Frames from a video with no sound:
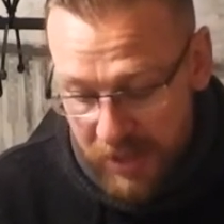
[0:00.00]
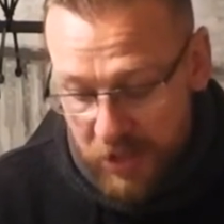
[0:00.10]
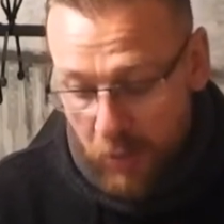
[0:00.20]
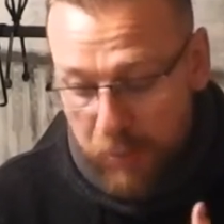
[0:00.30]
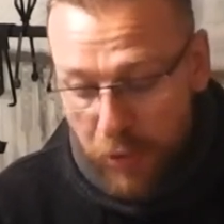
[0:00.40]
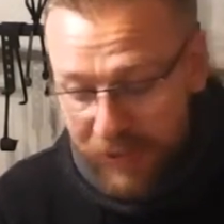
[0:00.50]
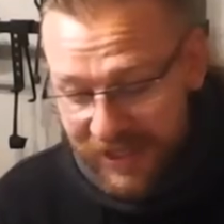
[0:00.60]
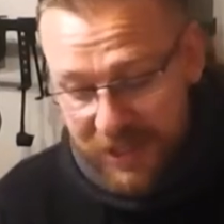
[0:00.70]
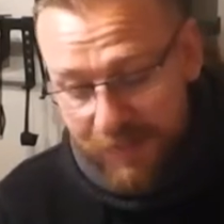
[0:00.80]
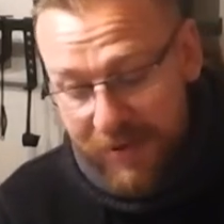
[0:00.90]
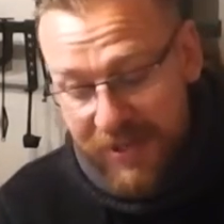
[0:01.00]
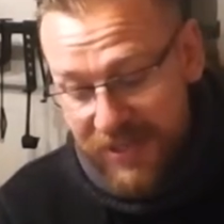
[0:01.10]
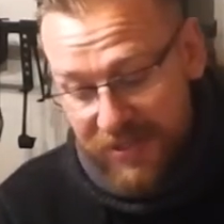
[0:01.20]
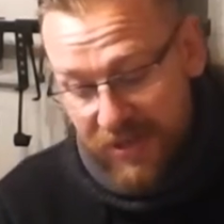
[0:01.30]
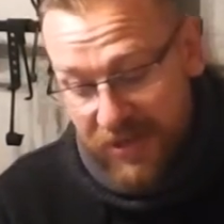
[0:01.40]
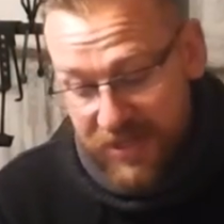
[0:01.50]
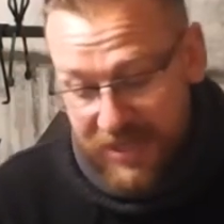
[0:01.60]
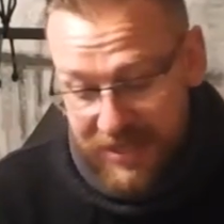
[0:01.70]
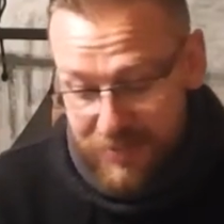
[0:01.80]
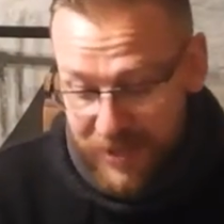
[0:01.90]
So public spiritedness
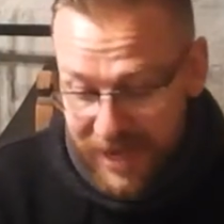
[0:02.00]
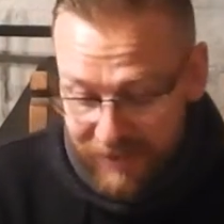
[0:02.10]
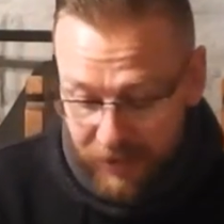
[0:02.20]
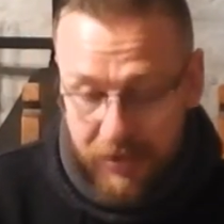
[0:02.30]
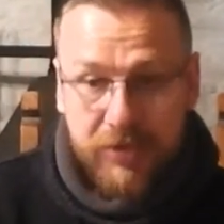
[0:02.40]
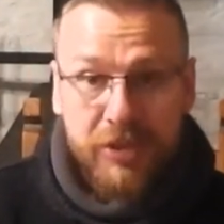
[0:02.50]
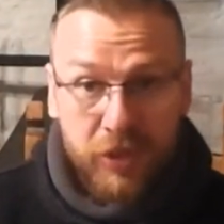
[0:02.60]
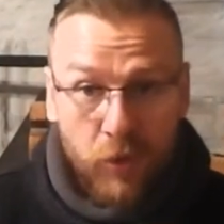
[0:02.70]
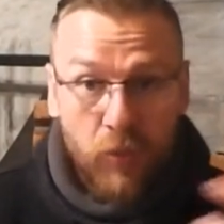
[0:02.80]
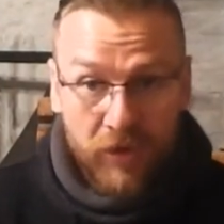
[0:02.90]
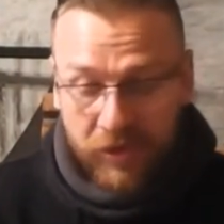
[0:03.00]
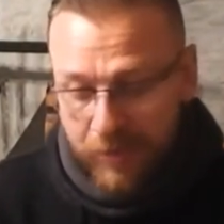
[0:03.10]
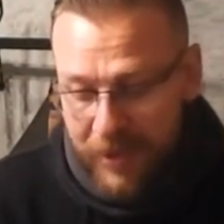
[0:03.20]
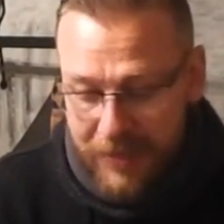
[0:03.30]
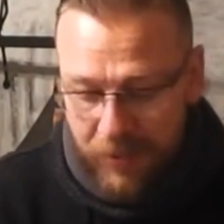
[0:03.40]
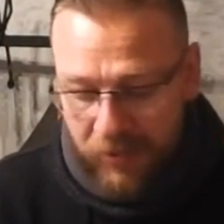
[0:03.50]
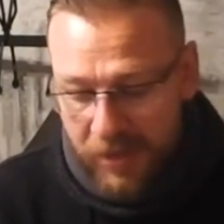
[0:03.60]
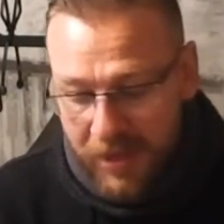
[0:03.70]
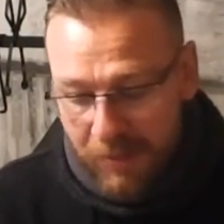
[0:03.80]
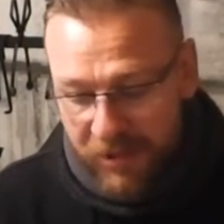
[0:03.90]
is benevolence, you know, with other people,
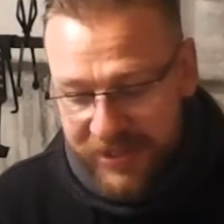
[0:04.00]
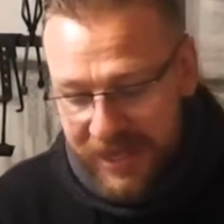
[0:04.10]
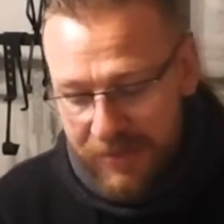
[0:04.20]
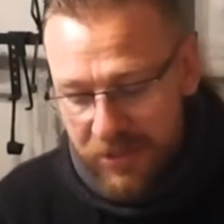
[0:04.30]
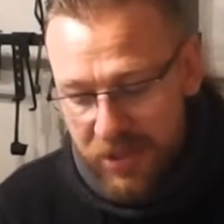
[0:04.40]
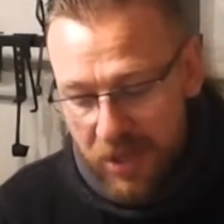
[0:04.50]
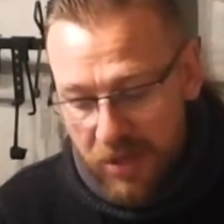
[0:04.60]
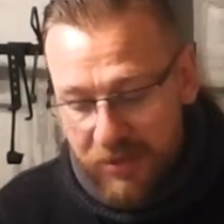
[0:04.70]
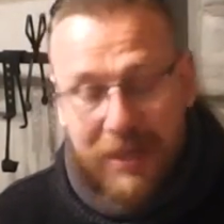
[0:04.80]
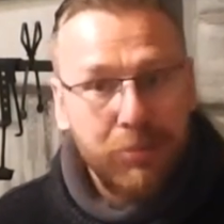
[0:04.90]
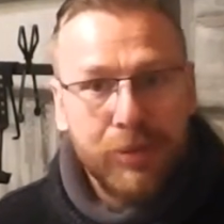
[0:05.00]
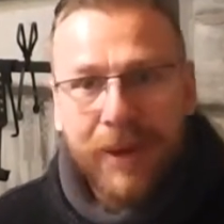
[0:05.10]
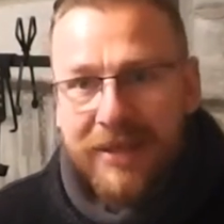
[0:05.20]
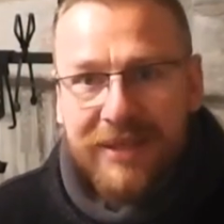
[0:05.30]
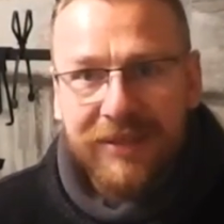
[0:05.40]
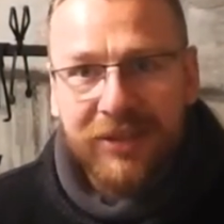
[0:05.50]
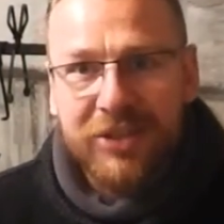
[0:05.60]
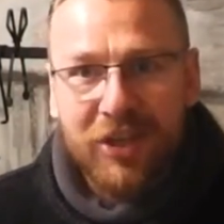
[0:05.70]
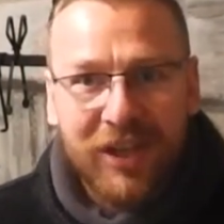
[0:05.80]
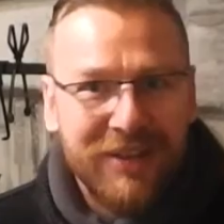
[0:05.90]
but the same as
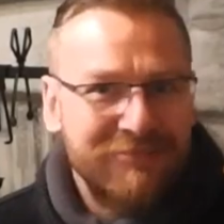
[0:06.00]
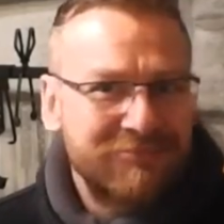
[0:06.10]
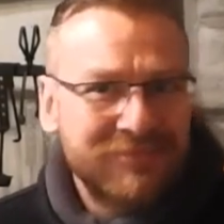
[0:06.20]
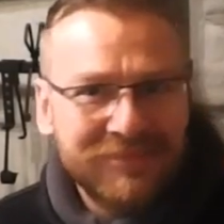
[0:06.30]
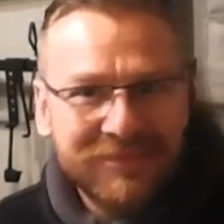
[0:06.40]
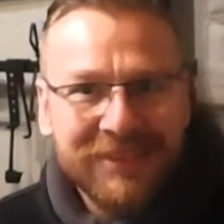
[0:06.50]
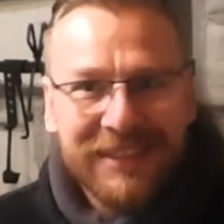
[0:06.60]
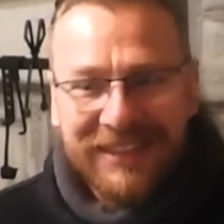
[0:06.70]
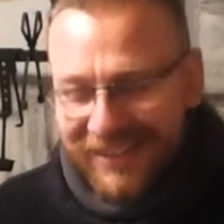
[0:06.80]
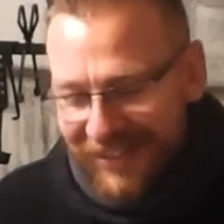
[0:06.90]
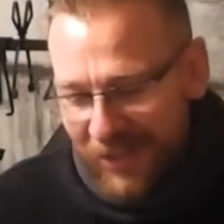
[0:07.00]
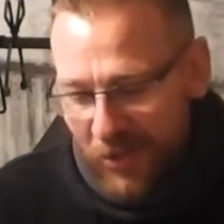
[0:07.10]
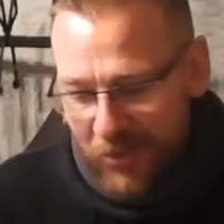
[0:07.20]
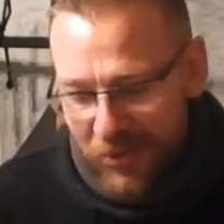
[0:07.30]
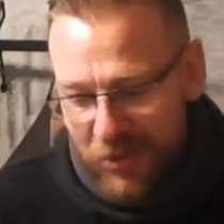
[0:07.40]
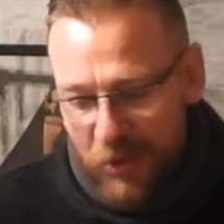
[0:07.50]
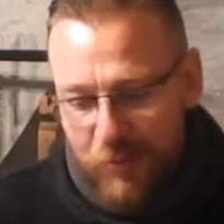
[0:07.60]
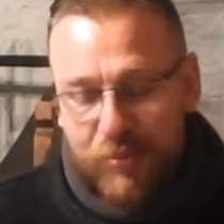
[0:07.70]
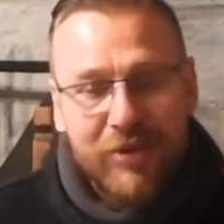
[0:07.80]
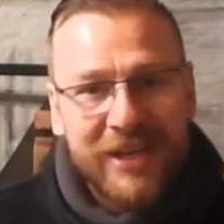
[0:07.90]
diplomaticness, you're like, you know,
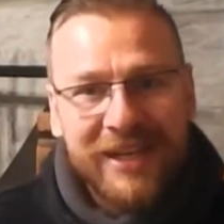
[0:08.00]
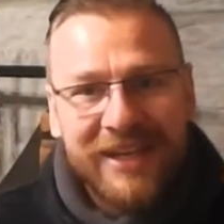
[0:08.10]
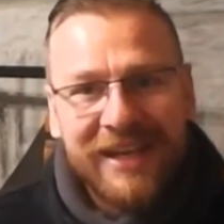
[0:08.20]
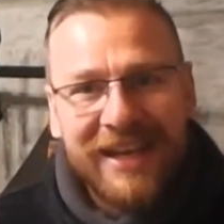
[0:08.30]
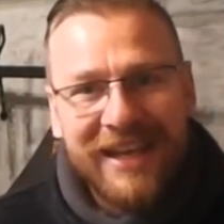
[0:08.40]
good breeding.